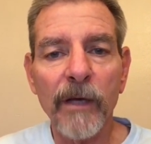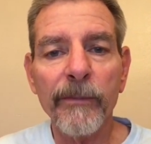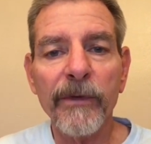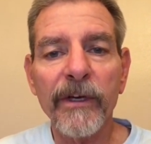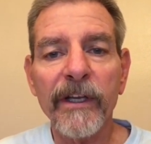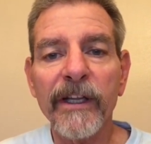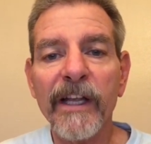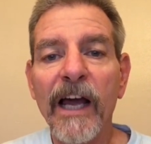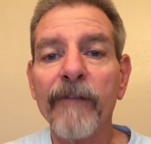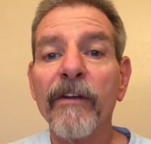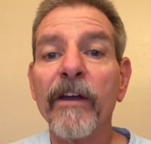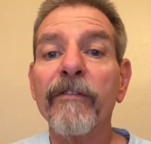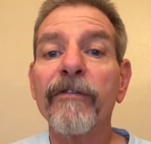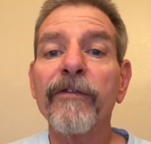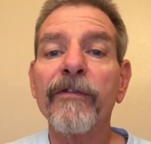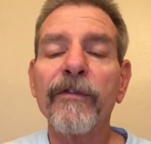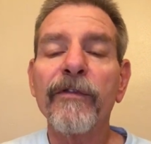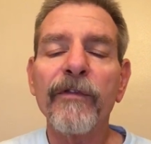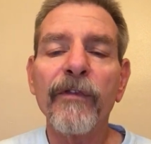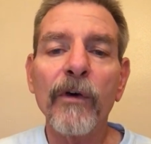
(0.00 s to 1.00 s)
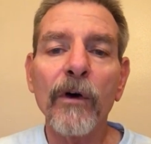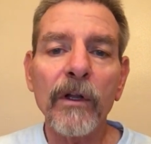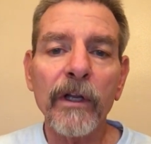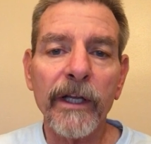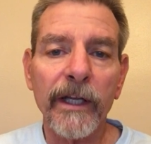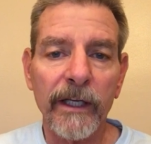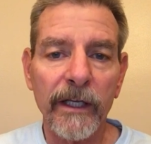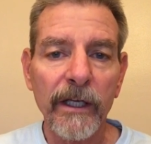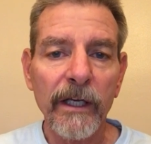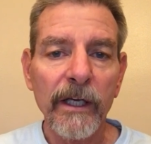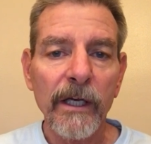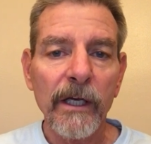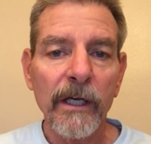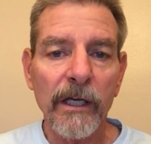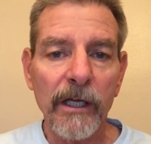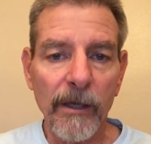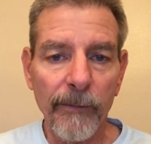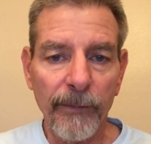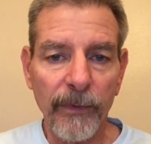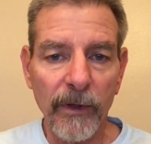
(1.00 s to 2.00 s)
that have a fully
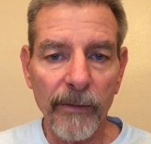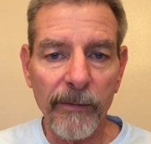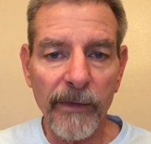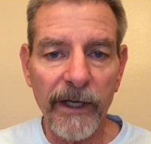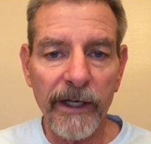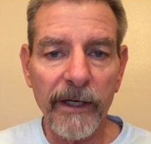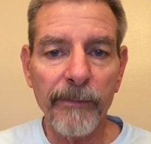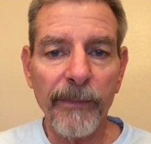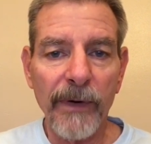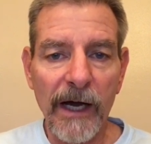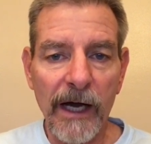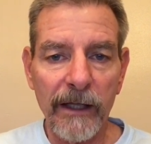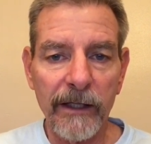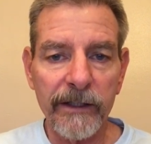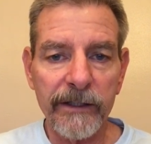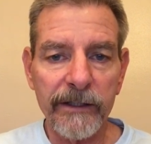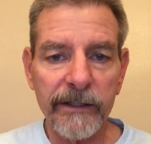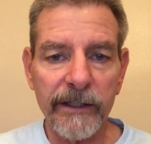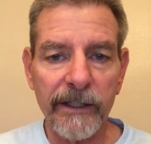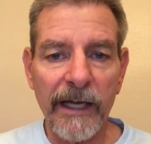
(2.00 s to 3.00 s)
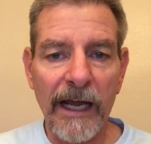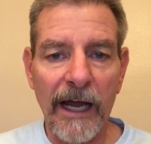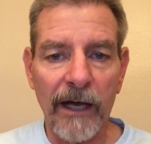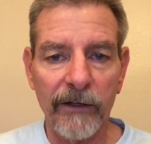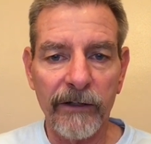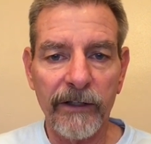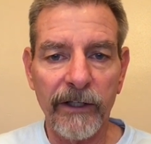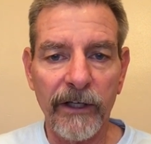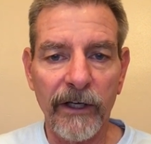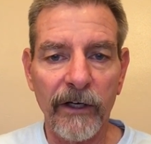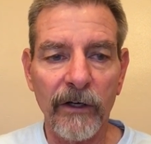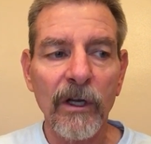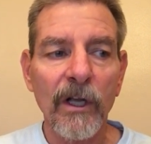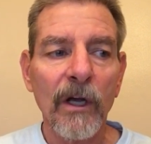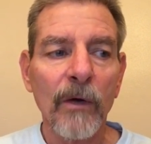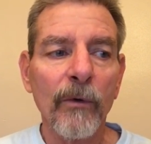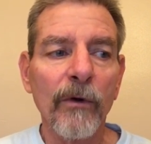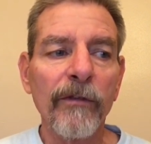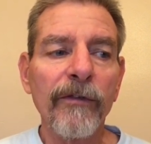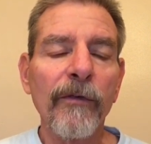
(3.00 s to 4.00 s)
implemented policy out there,
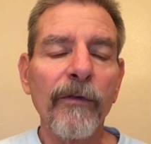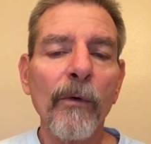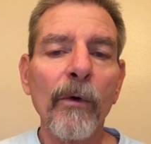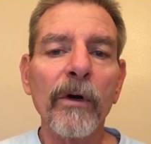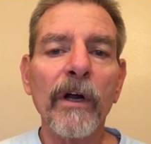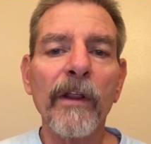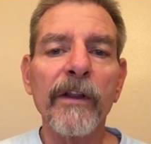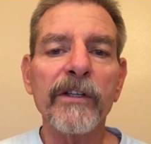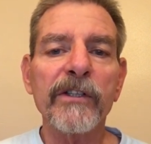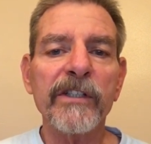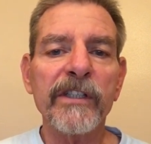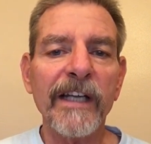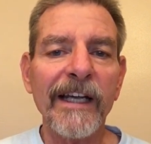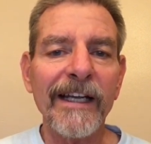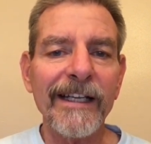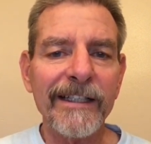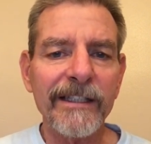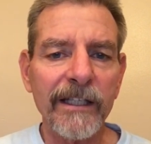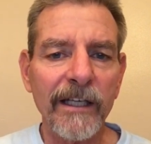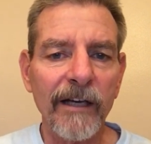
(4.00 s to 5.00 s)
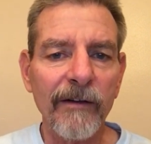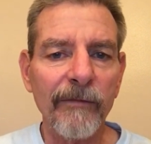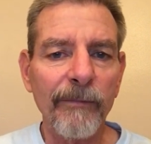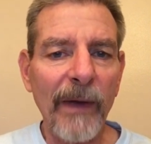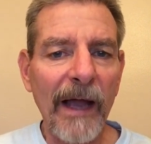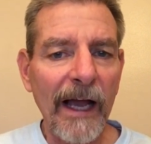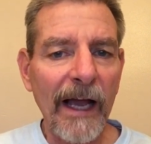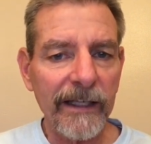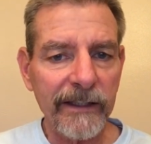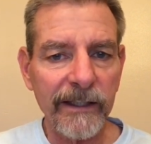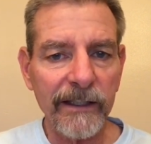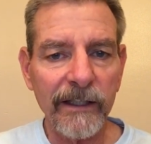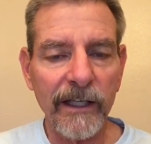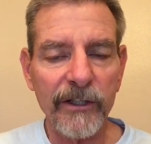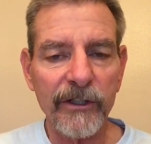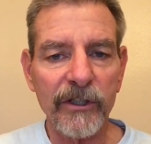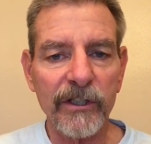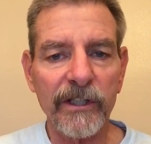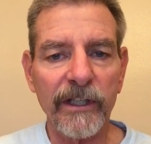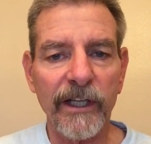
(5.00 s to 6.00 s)
with 4 other states passing
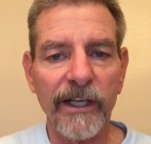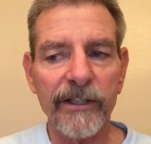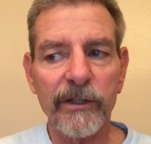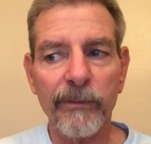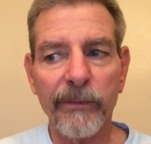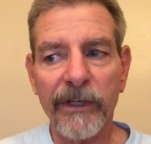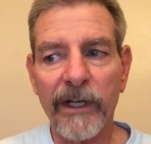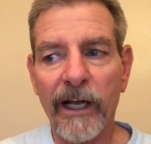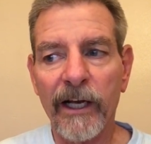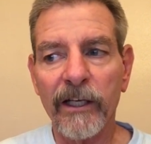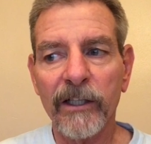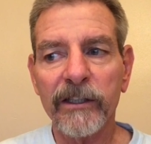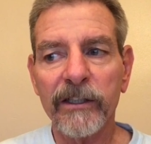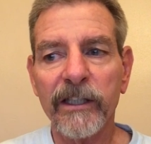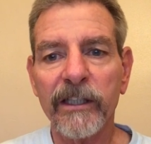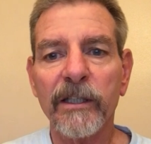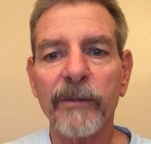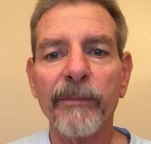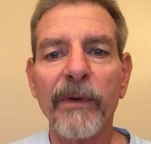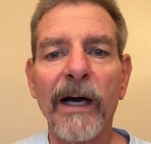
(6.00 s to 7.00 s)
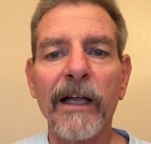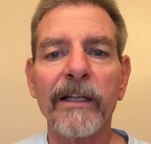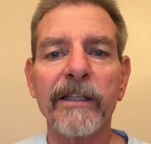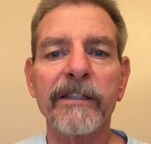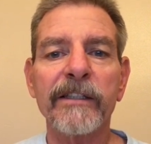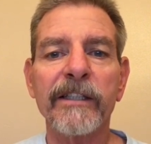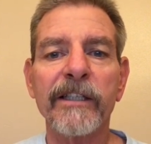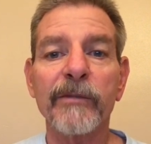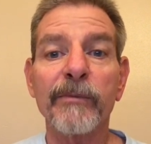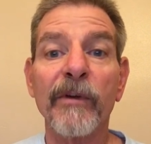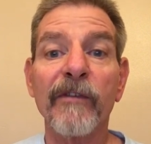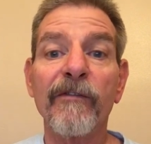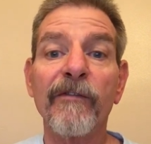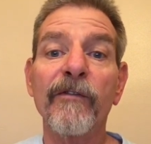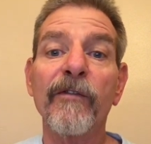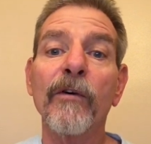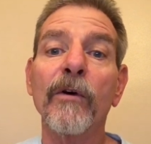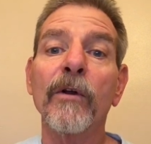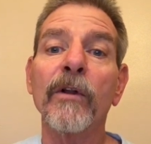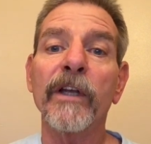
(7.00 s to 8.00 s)
legislation, but I don't think the policy has been
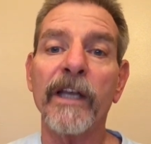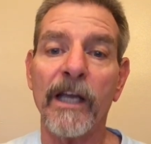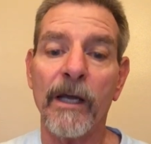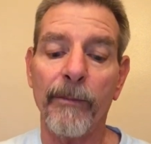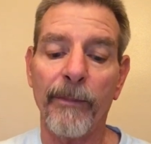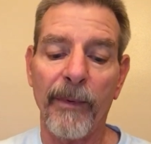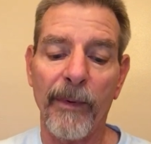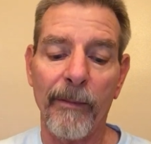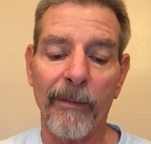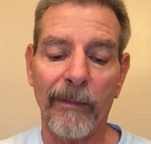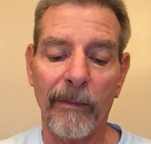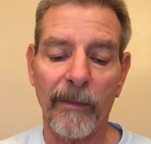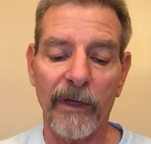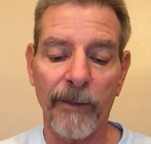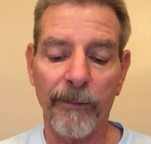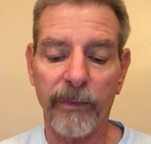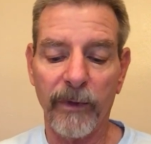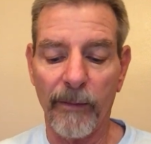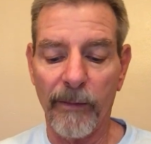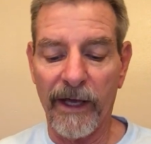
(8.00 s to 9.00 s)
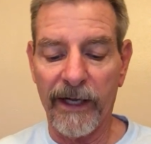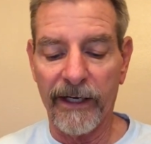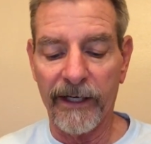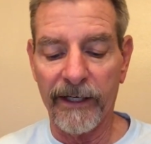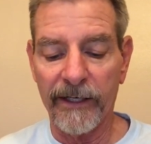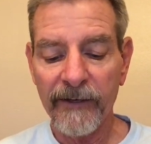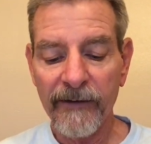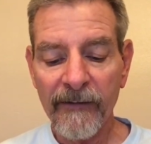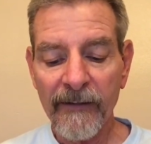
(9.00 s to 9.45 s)
fully implemented.